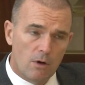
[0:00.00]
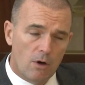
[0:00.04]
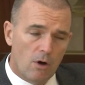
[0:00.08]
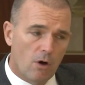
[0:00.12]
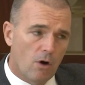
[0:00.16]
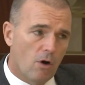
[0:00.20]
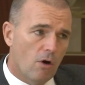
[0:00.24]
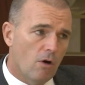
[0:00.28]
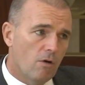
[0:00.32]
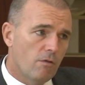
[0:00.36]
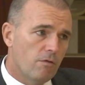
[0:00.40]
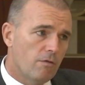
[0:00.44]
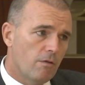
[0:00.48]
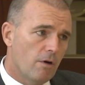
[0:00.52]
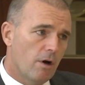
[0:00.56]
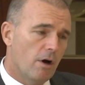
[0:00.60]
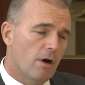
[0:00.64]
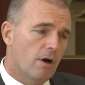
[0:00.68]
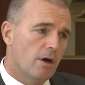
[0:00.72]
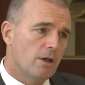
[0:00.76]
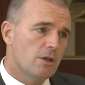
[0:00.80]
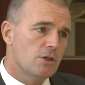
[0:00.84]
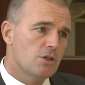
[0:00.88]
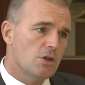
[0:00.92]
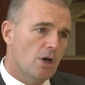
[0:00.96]
of
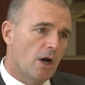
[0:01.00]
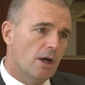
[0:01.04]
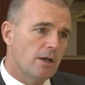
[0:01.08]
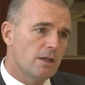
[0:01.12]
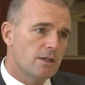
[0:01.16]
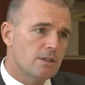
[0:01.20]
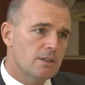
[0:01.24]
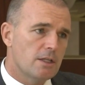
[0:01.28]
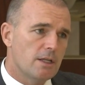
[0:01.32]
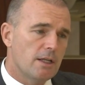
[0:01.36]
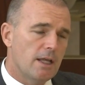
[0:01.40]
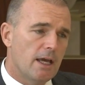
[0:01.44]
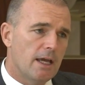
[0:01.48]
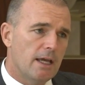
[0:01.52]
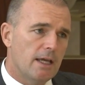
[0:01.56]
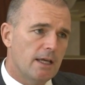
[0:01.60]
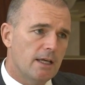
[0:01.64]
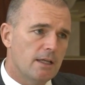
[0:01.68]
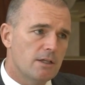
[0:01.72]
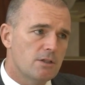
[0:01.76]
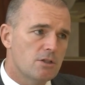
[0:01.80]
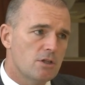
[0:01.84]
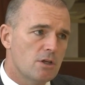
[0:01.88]
China today in